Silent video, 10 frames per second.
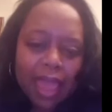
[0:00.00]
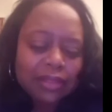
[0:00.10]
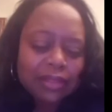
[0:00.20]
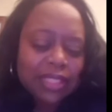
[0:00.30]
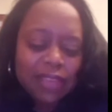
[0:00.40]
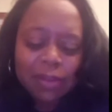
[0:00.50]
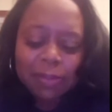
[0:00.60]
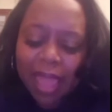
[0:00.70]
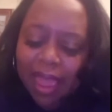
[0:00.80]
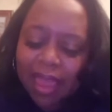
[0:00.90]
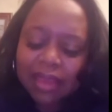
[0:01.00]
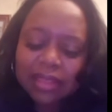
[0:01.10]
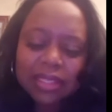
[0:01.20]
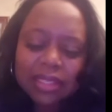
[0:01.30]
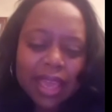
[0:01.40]
Baggs. Stevie
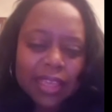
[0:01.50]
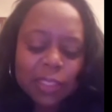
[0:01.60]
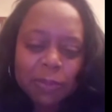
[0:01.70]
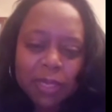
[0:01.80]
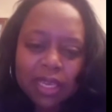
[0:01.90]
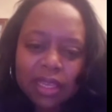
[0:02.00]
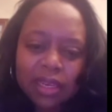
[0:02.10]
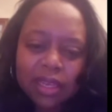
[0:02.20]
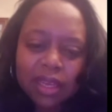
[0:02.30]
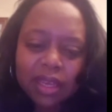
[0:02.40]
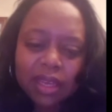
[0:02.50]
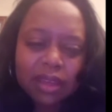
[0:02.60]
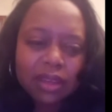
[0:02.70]
Baggs has been